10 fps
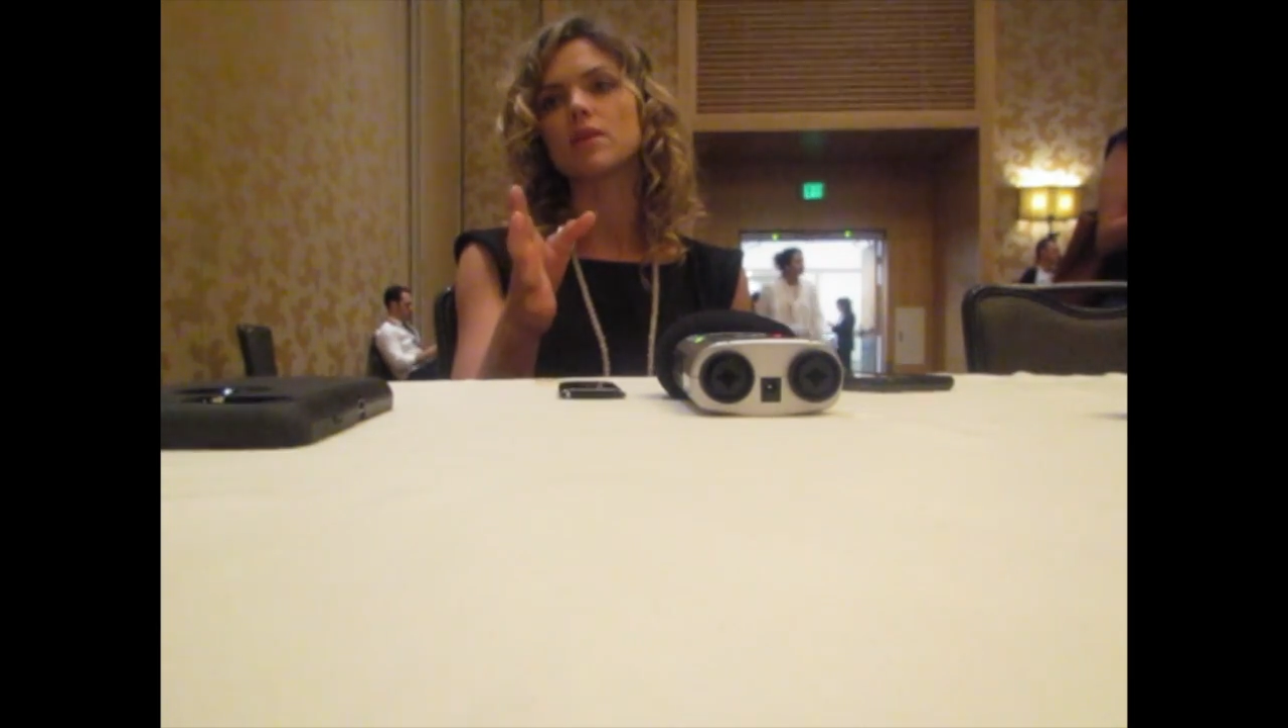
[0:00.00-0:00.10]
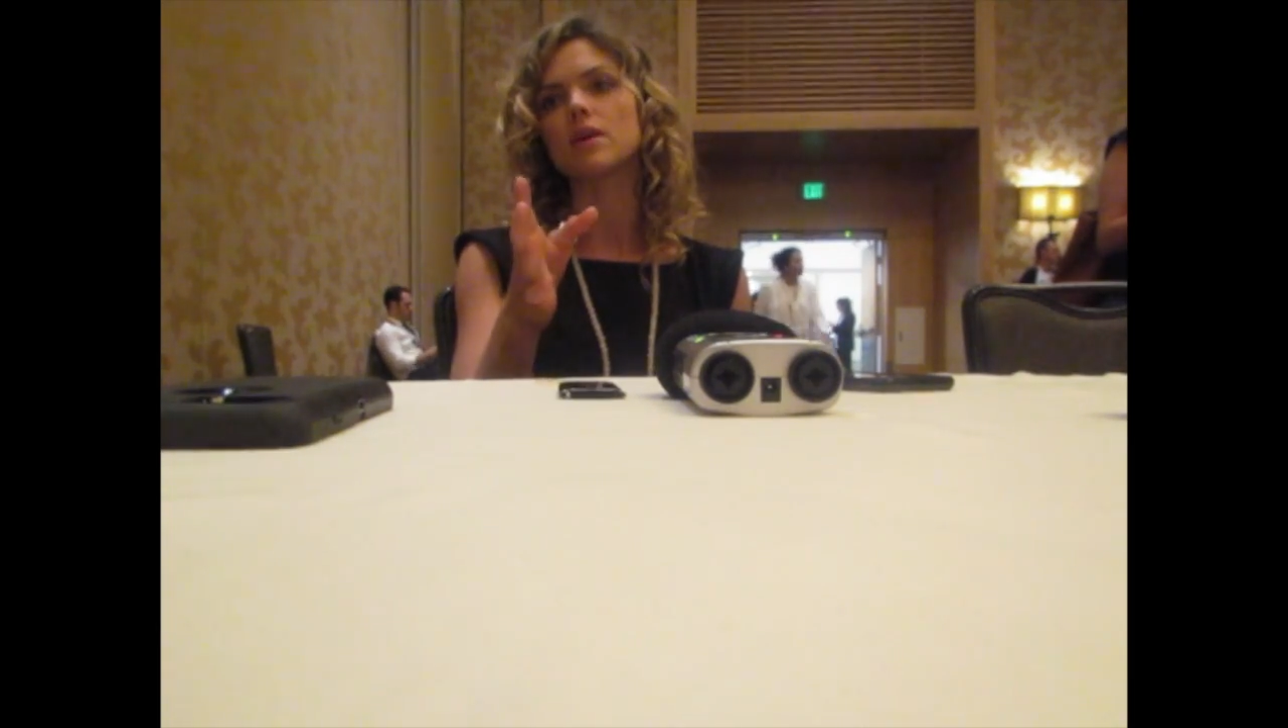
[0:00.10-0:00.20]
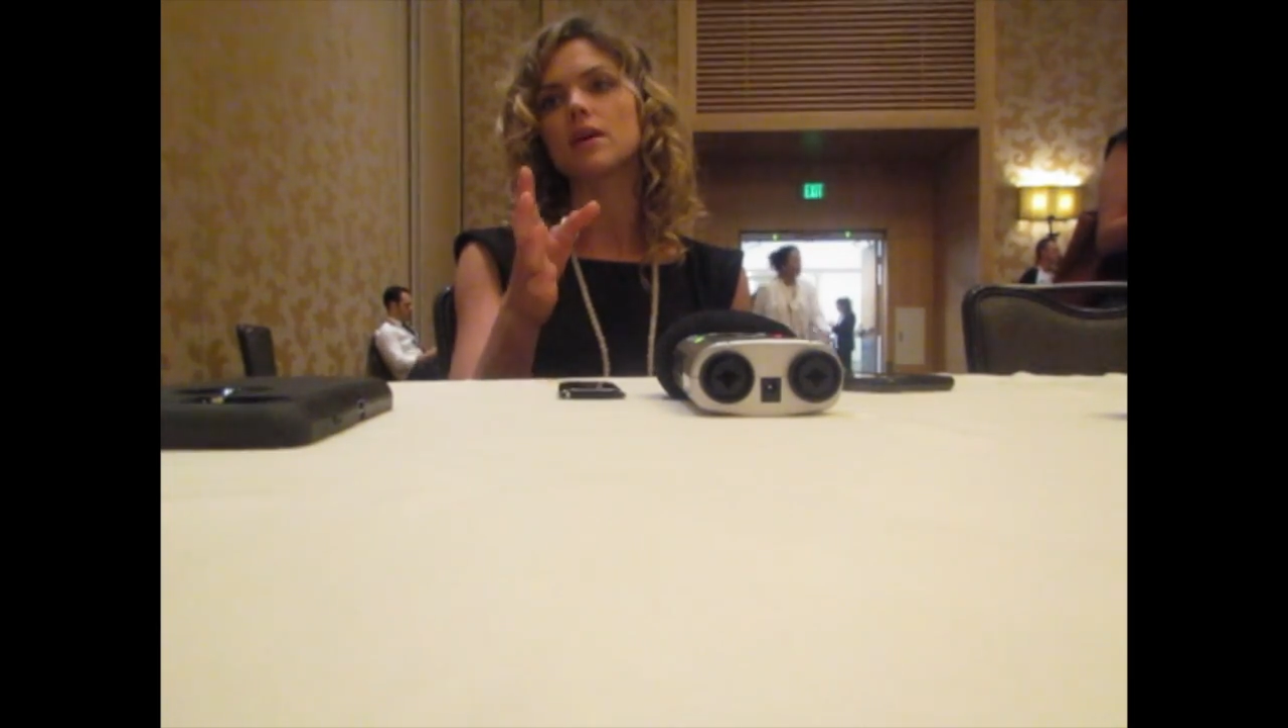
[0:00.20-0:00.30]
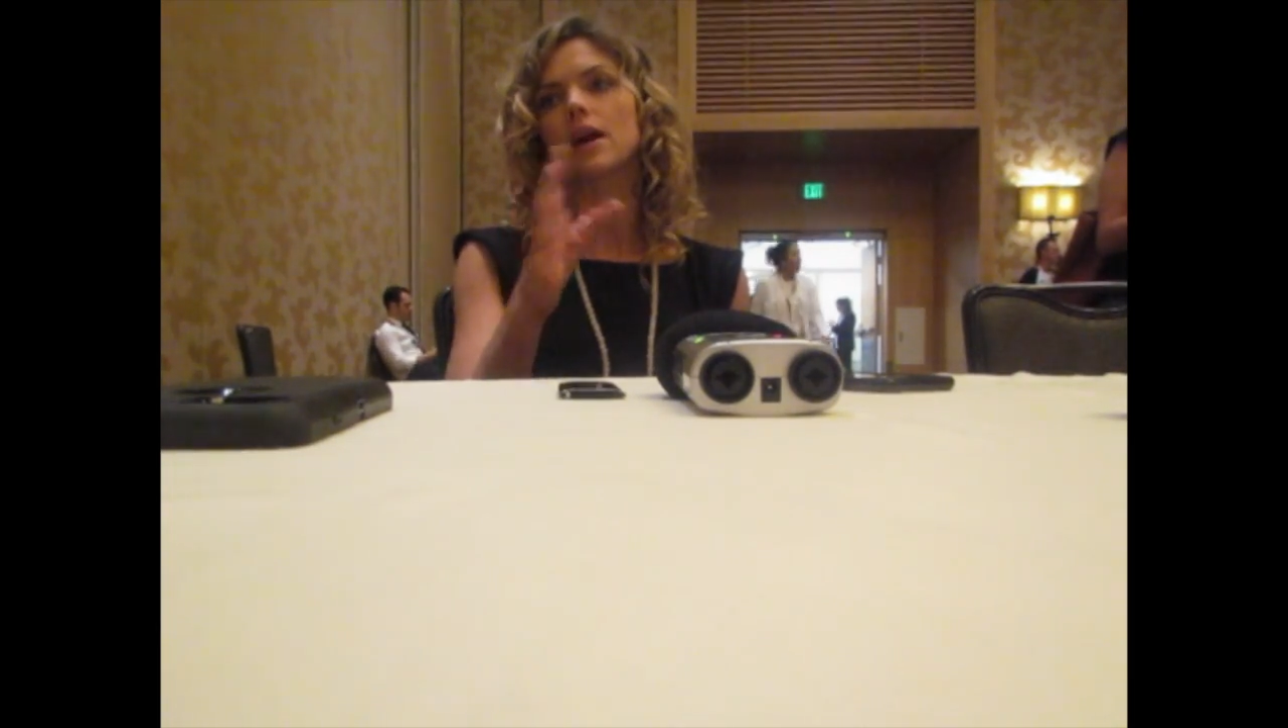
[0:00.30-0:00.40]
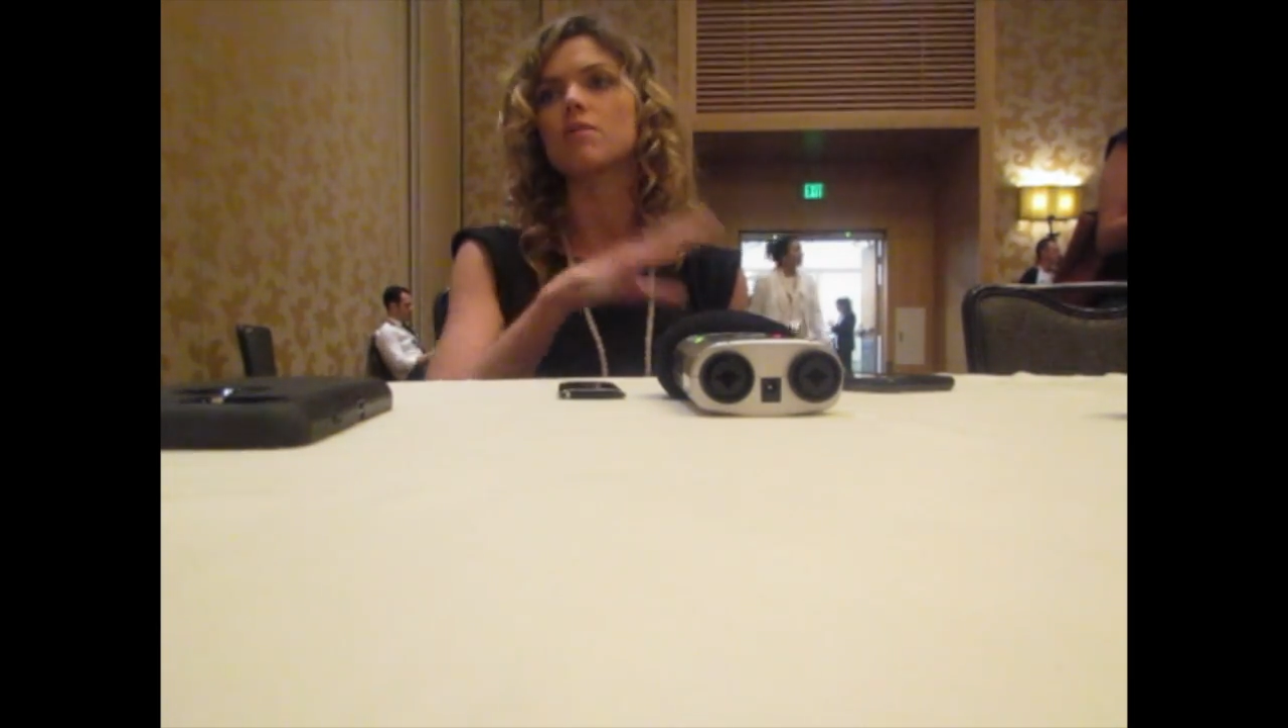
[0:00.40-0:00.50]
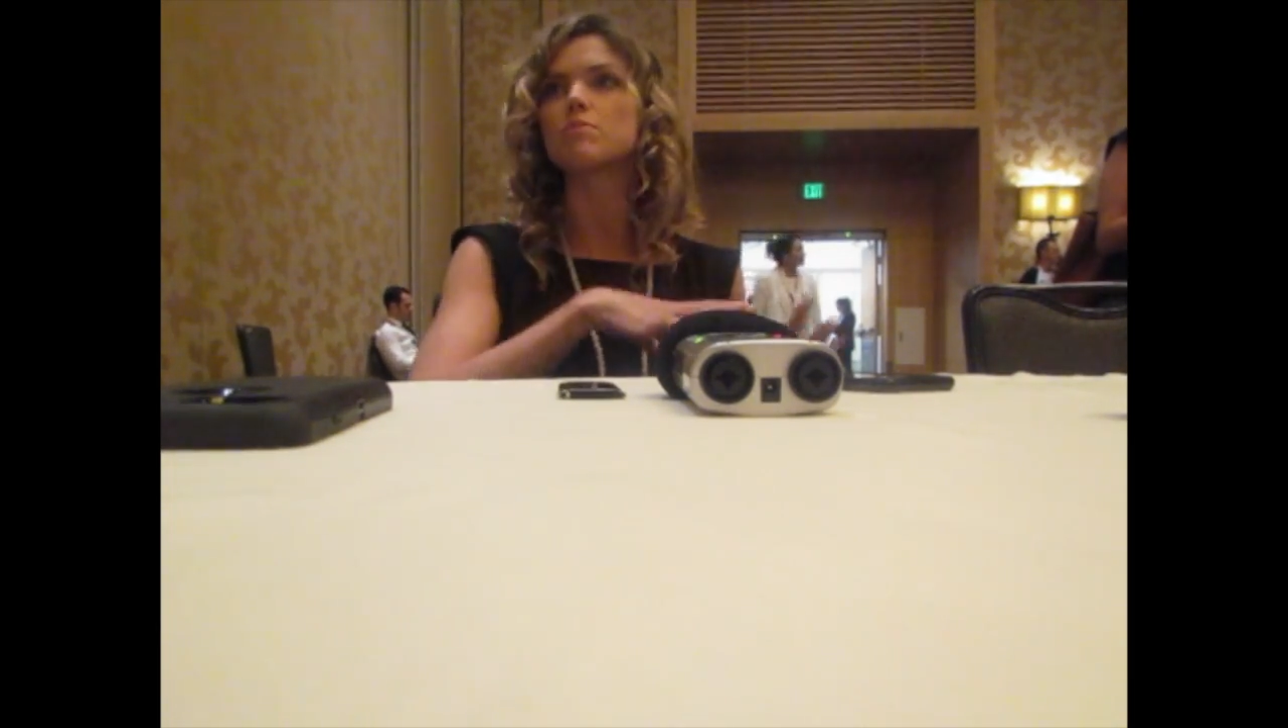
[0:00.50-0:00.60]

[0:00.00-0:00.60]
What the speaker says: the kind of